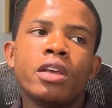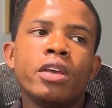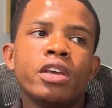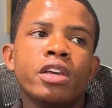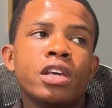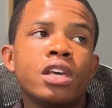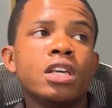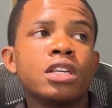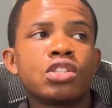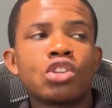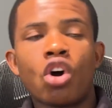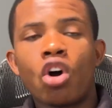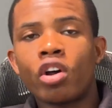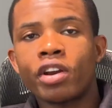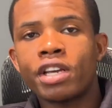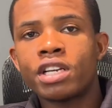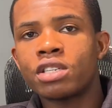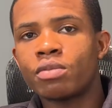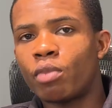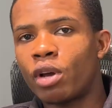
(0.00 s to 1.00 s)
His
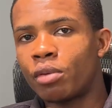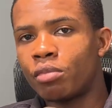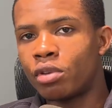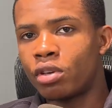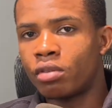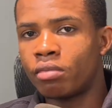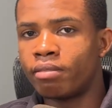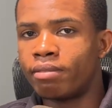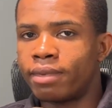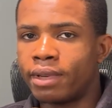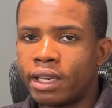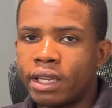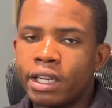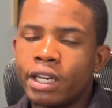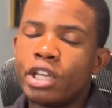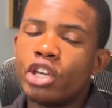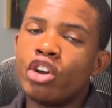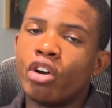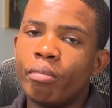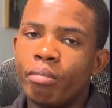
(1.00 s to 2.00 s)
audience might be
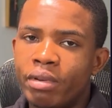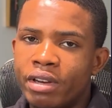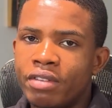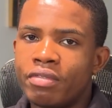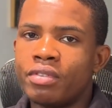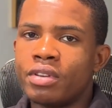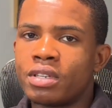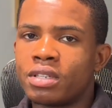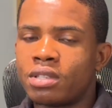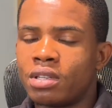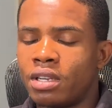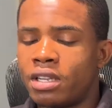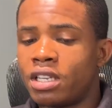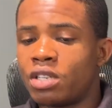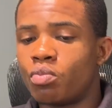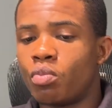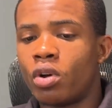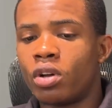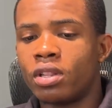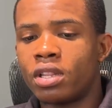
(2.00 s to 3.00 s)
completely oblivious to this,
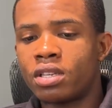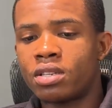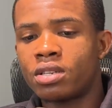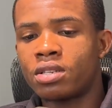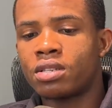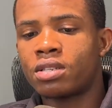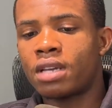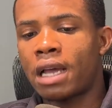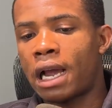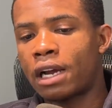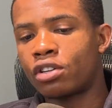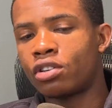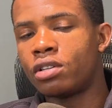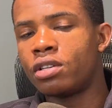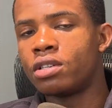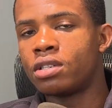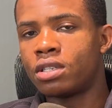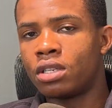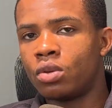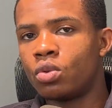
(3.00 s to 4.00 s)
but this is actually a
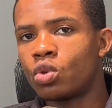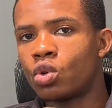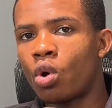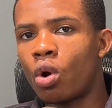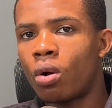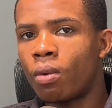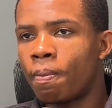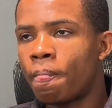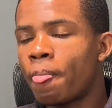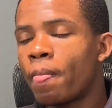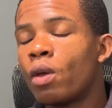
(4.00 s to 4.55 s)
sales call